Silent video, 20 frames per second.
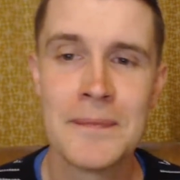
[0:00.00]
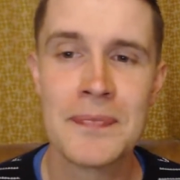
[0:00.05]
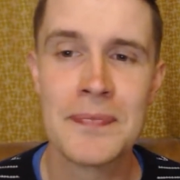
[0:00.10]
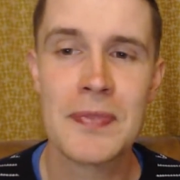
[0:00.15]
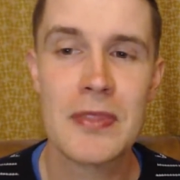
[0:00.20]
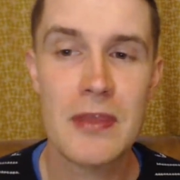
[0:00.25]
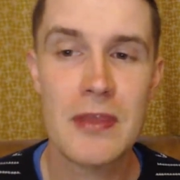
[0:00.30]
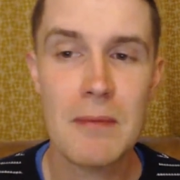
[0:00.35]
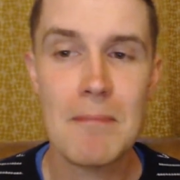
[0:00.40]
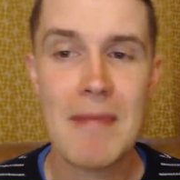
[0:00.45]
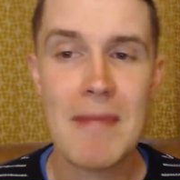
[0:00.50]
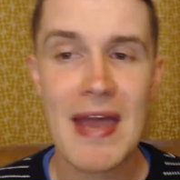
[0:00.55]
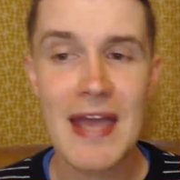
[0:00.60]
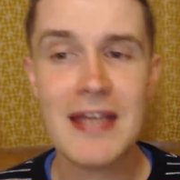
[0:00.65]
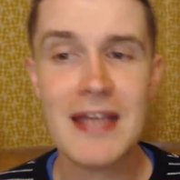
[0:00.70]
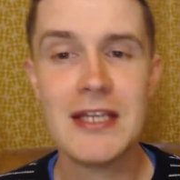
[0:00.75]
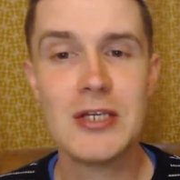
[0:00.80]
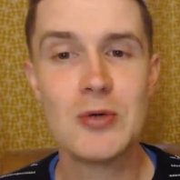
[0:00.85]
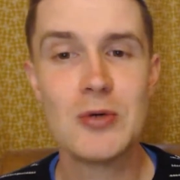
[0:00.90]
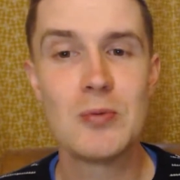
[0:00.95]
The
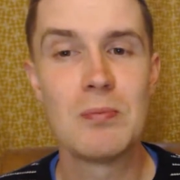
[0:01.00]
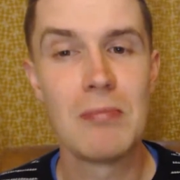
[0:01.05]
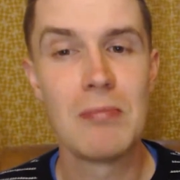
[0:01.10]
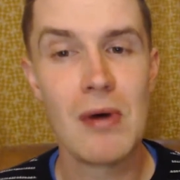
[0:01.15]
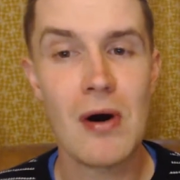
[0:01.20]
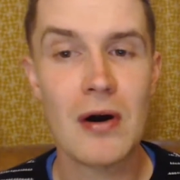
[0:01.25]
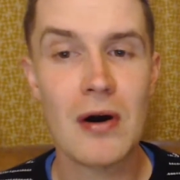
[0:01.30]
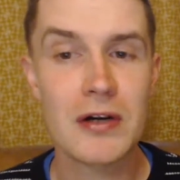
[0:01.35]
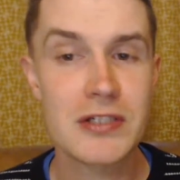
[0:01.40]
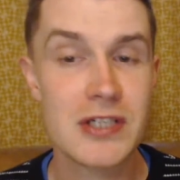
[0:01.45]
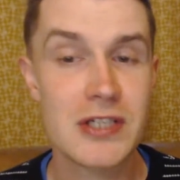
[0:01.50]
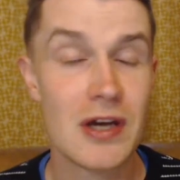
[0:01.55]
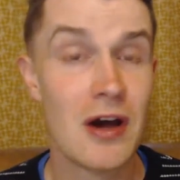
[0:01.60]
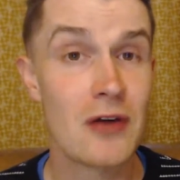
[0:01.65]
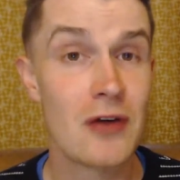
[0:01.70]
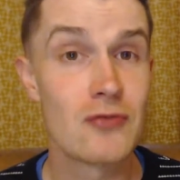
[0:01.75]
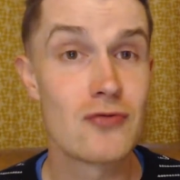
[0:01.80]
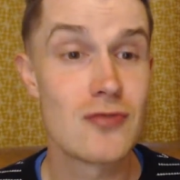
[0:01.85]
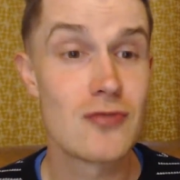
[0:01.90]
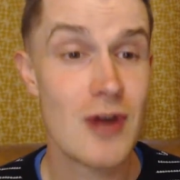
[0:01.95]
men you mocked are
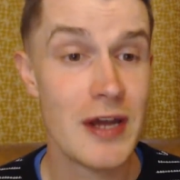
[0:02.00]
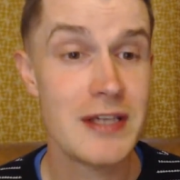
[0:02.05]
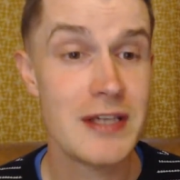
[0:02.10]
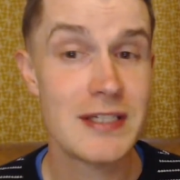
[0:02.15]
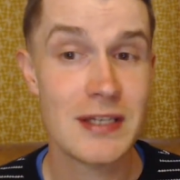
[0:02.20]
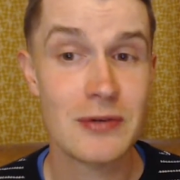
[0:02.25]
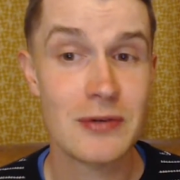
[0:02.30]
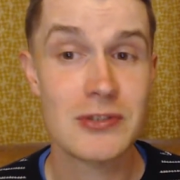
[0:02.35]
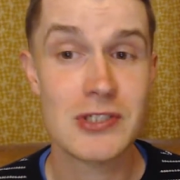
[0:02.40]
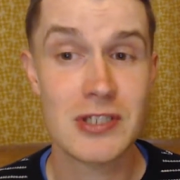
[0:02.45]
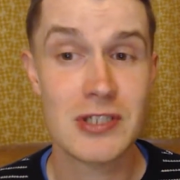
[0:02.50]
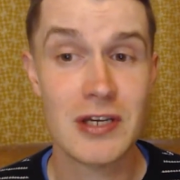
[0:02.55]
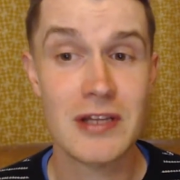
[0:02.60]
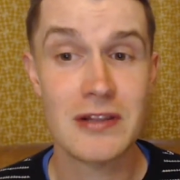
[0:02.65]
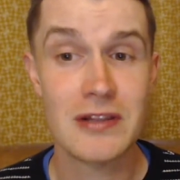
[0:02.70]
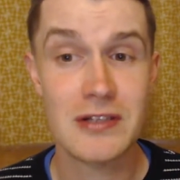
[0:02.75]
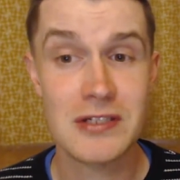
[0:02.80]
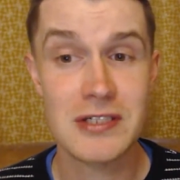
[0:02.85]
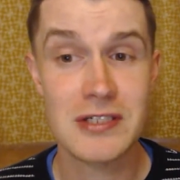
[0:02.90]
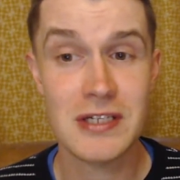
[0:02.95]
right outside
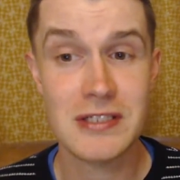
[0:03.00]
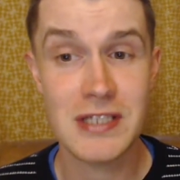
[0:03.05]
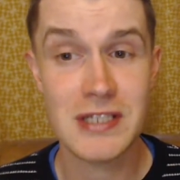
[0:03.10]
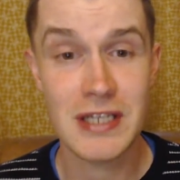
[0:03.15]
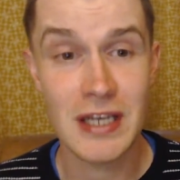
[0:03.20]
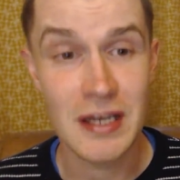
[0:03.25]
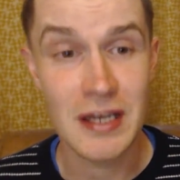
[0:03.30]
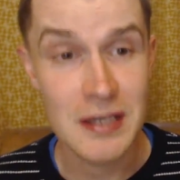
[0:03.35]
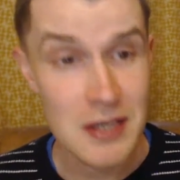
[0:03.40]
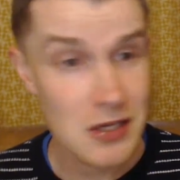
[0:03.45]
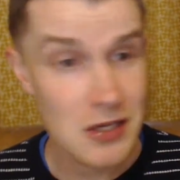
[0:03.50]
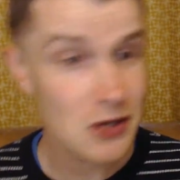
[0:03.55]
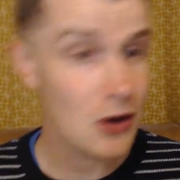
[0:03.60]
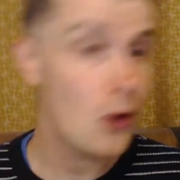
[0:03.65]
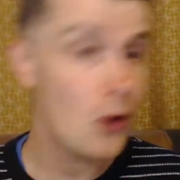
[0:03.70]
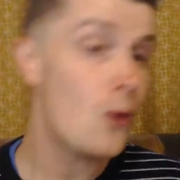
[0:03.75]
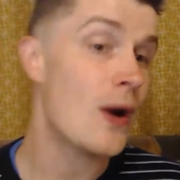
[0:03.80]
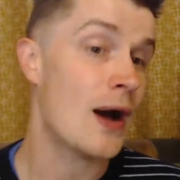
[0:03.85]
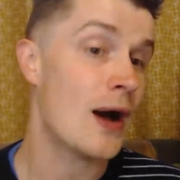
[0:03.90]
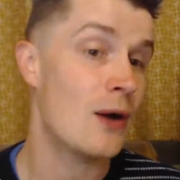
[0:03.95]
the city.
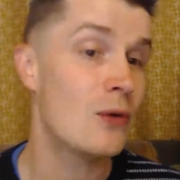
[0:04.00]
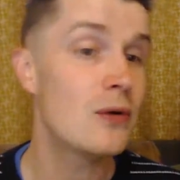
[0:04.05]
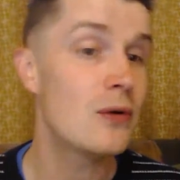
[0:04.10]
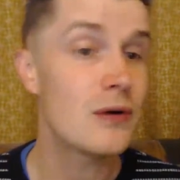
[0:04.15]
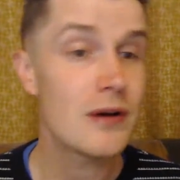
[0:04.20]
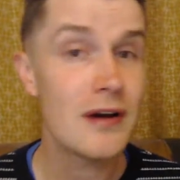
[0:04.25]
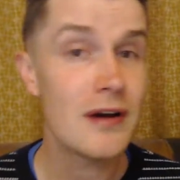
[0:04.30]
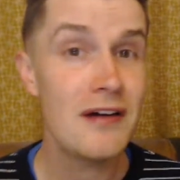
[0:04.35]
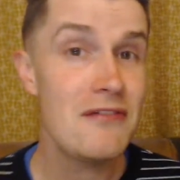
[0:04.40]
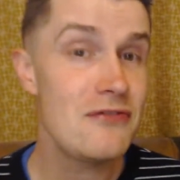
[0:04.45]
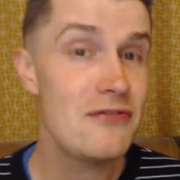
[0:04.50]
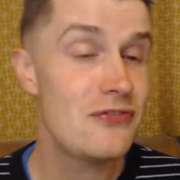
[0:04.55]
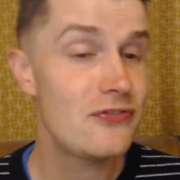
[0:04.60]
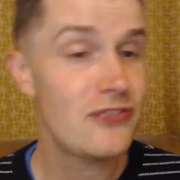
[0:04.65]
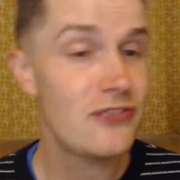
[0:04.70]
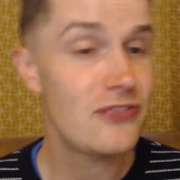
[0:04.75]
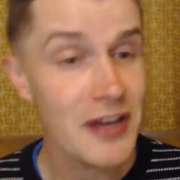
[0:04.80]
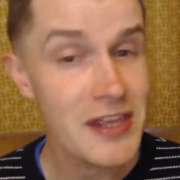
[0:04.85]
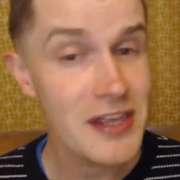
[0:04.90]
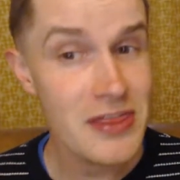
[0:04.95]
Go out and
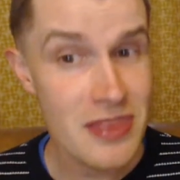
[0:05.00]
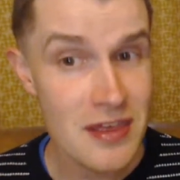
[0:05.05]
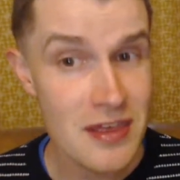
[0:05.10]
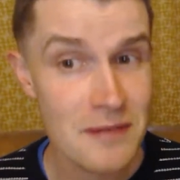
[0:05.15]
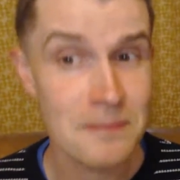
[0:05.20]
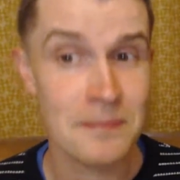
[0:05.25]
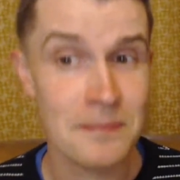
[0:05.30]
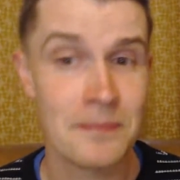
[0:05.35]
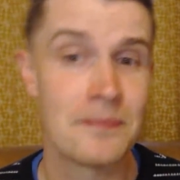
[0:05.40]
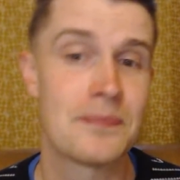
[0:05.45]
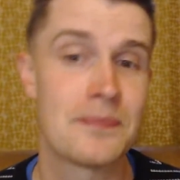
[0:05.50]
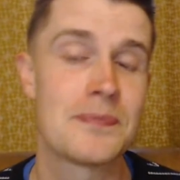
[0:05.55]
fight them."